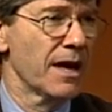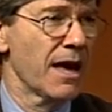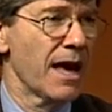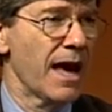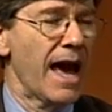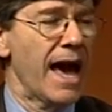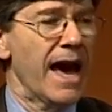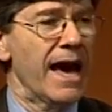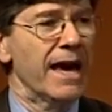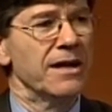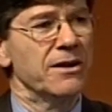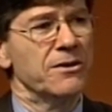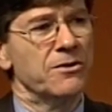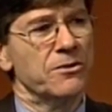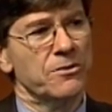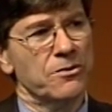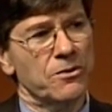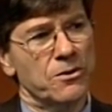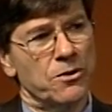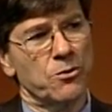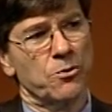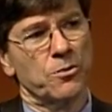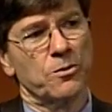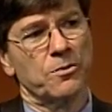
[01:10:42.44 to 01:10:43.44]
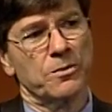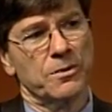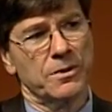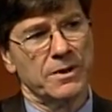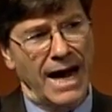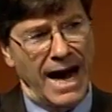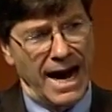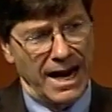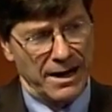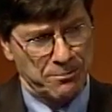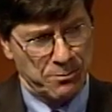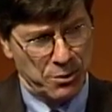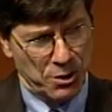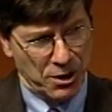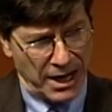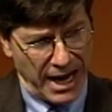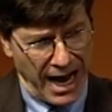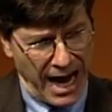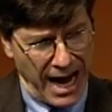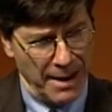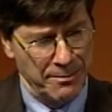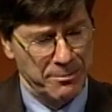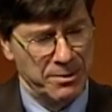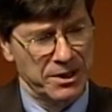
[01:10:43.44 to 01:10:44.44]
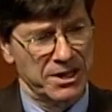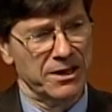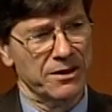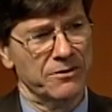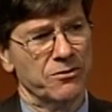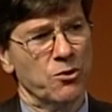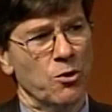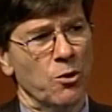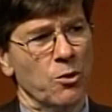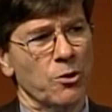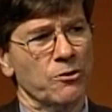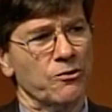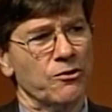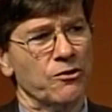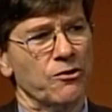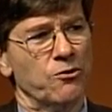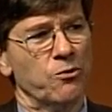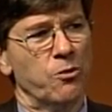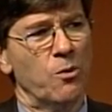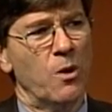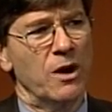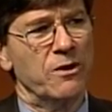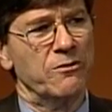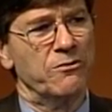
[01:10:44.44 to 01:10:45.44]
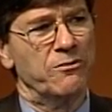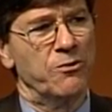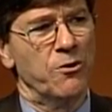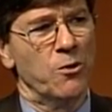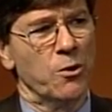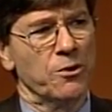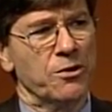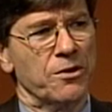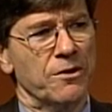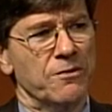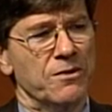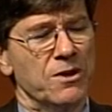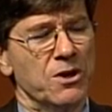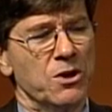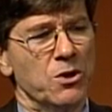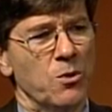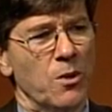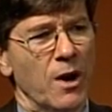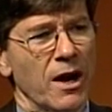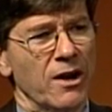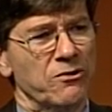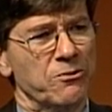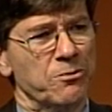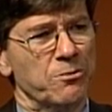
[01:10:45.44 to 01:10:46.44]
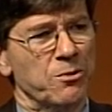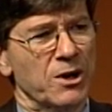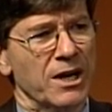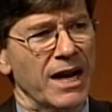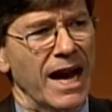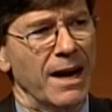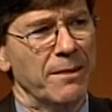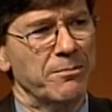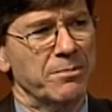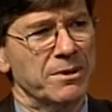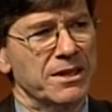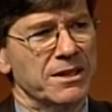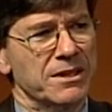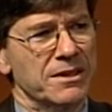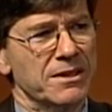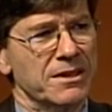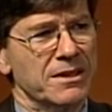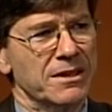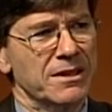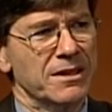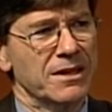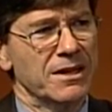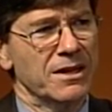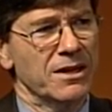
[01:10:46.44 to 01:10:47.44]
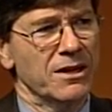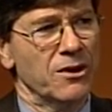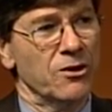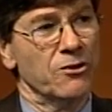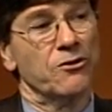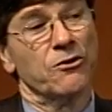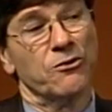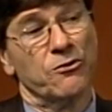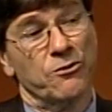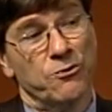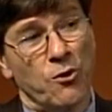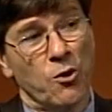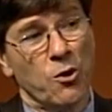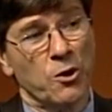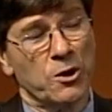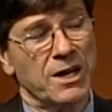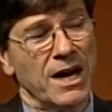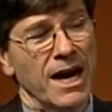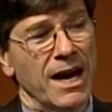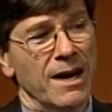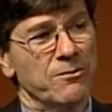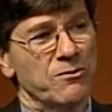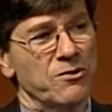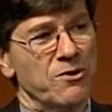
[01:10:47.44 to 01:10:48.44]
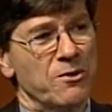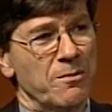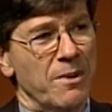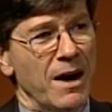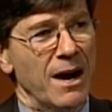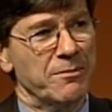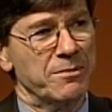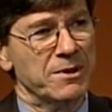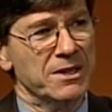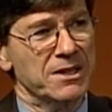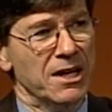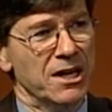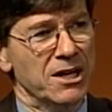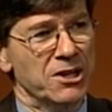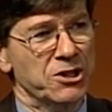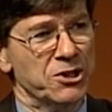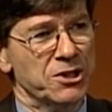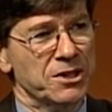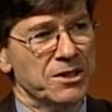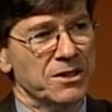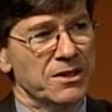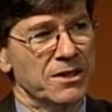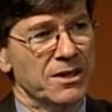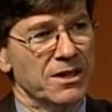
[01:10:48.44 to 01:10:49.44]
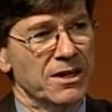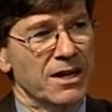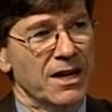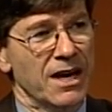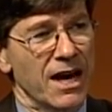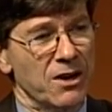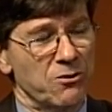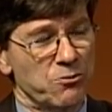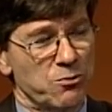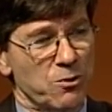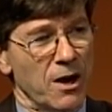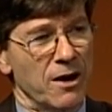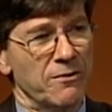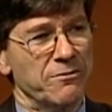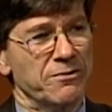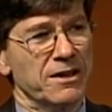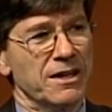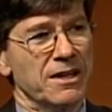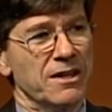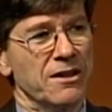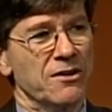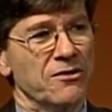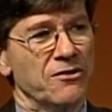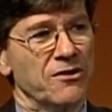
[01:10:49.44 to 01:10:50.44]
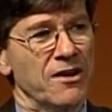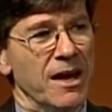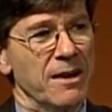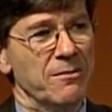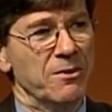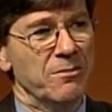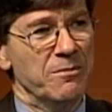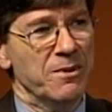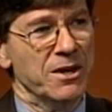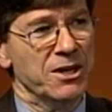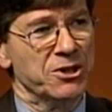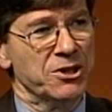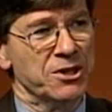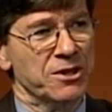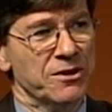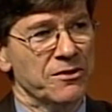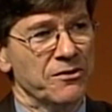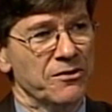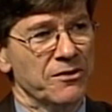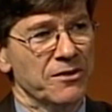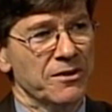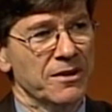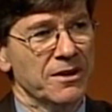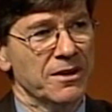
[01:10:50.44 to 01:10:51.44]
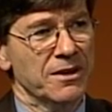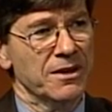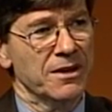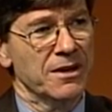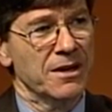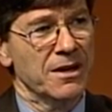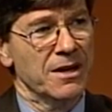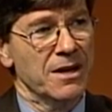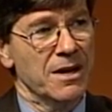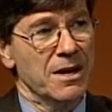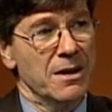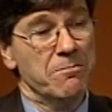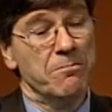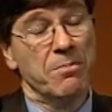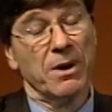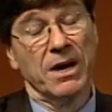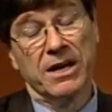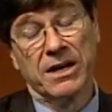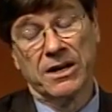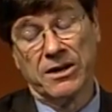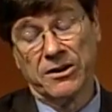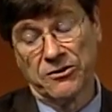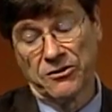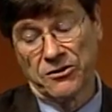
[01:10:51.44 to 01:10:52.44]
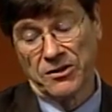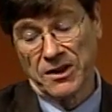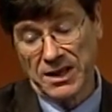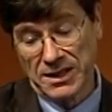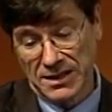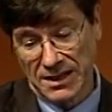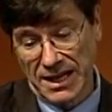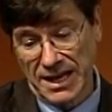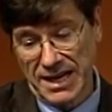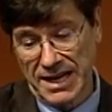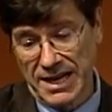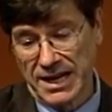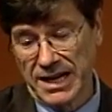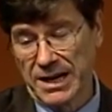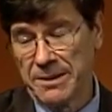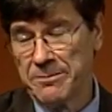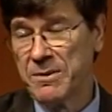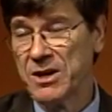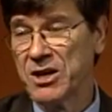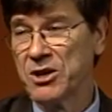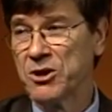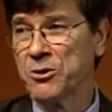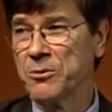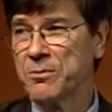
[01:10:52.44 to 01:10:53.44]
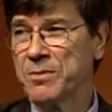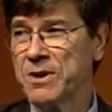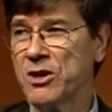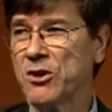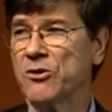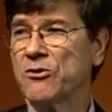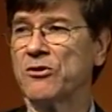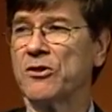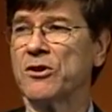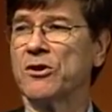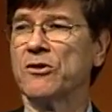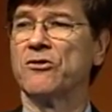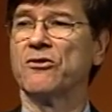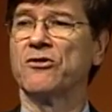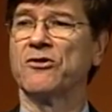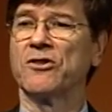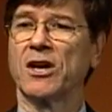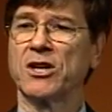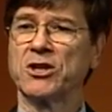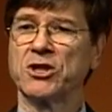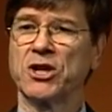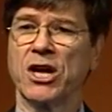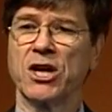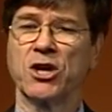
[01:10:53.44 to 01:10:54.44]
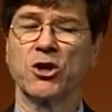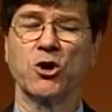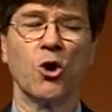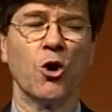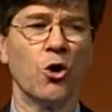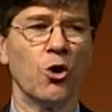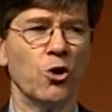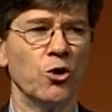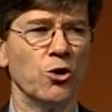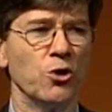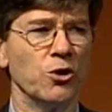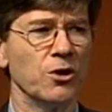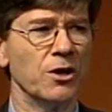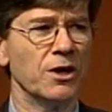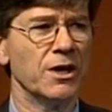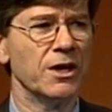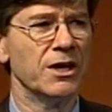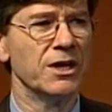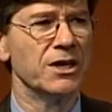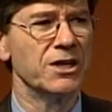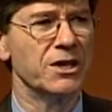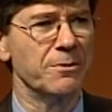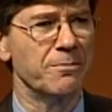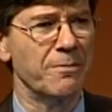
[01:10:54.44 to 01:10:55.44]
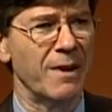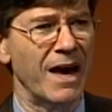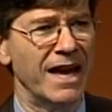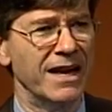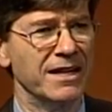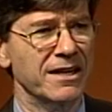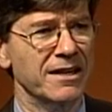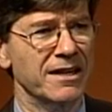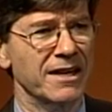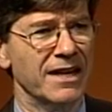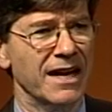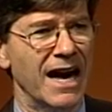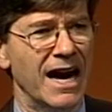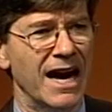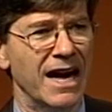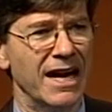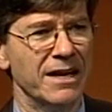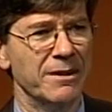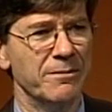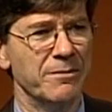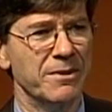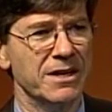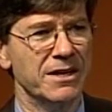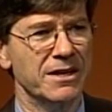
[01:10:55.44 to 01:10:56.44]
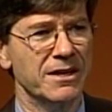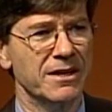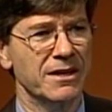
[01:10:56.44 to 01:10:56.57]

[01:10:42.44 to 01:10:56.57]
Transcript: And the, not per capita, of course, it's one fourth of the US per capita because it's four times the population and roughly the same emissions. But it is the leading emitter because it is such a coal dependent economy